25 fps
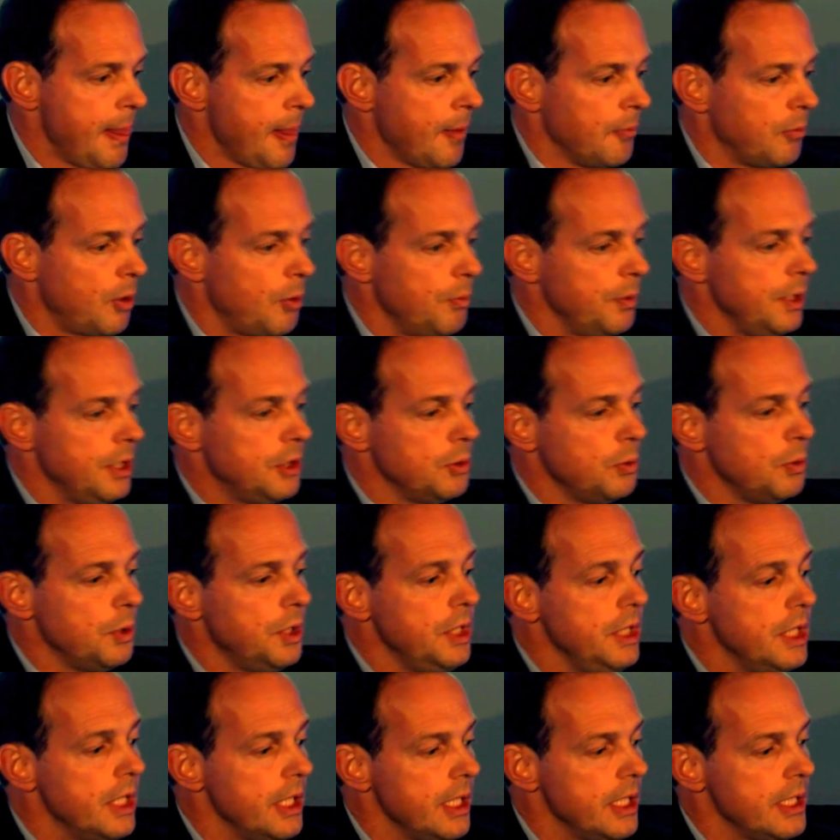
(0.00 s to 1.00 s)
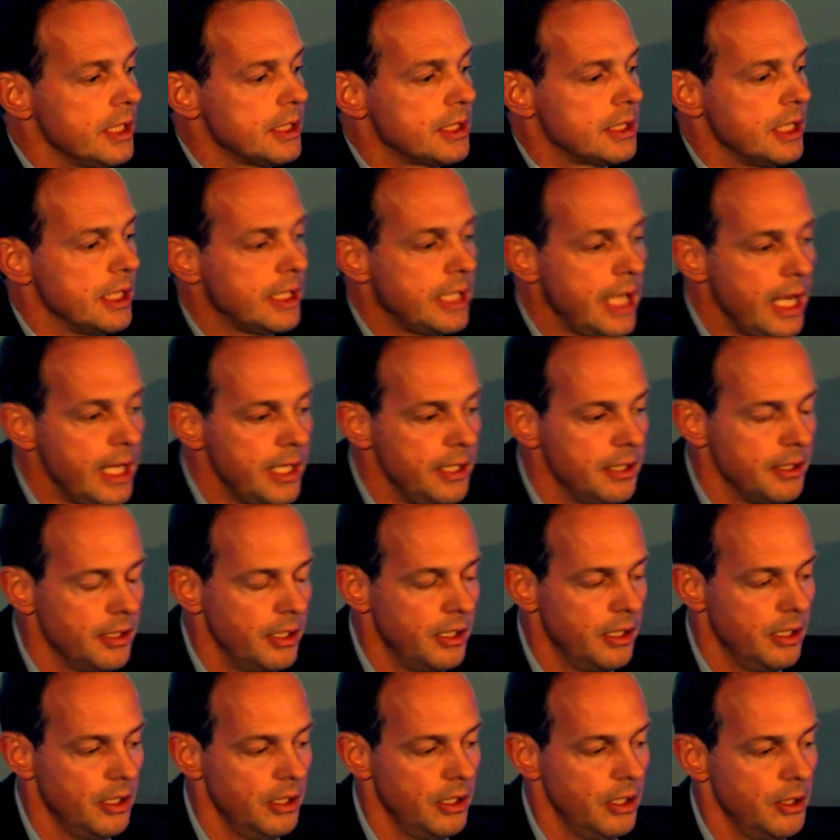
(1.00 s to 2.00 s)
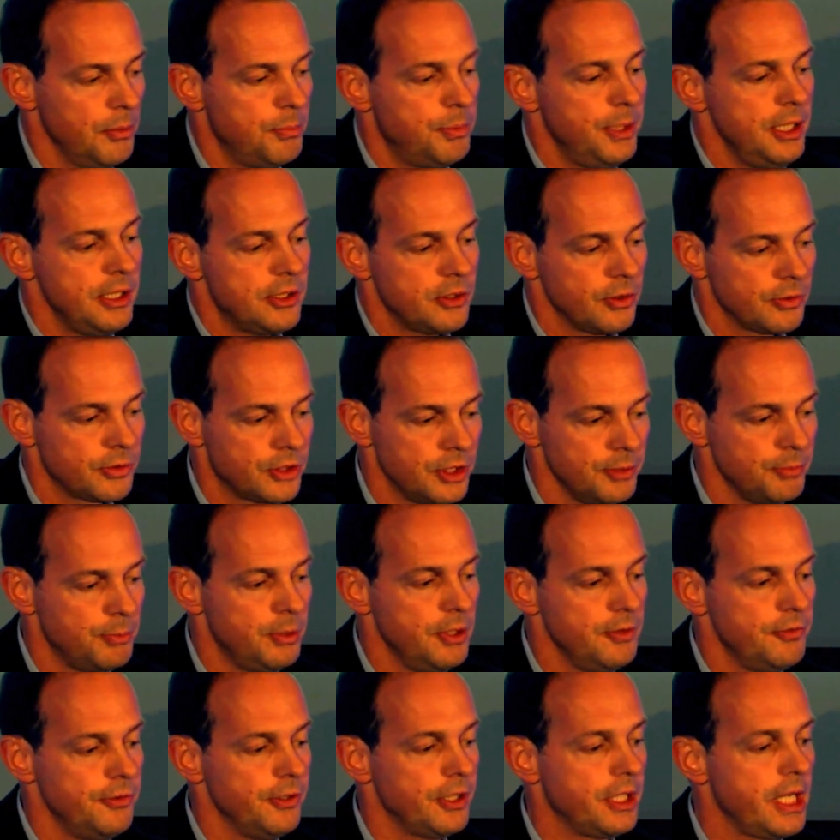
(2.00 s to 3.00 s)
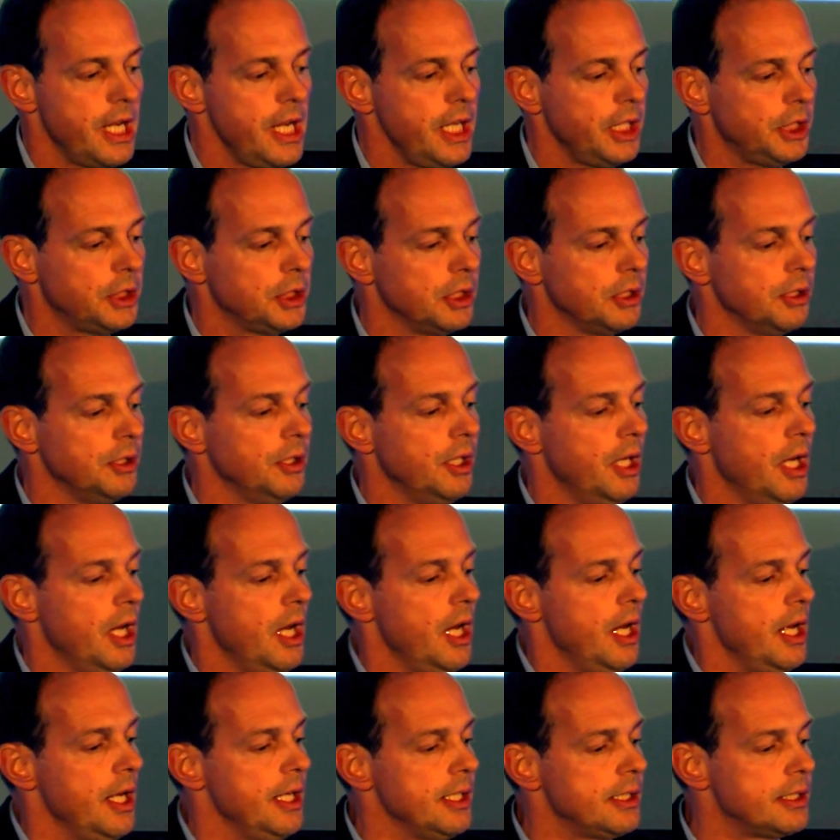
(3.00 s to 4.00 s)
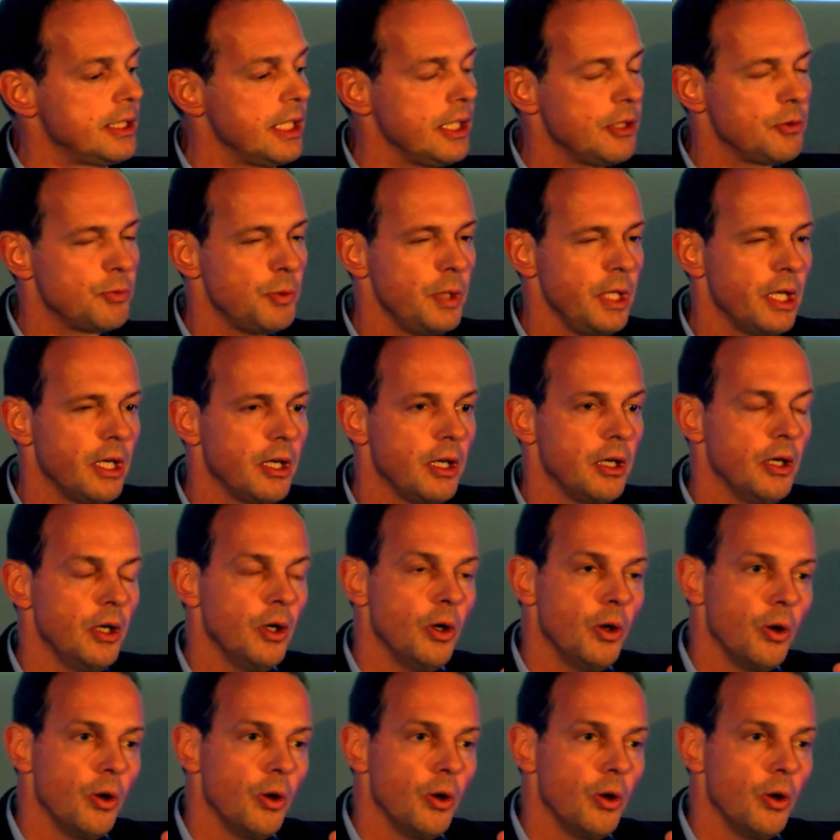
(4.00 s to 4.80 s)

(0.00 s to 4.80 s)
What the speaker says: What we do here is, again, a piece of simplification is that we are